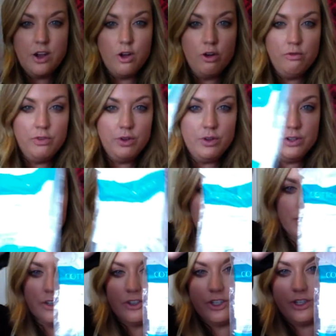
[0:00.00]
ovals.
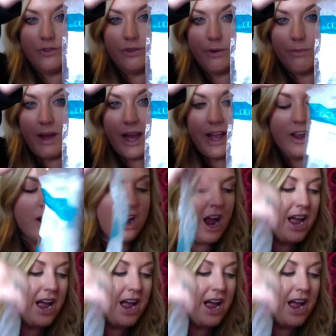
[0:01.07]
These are just from Meyer.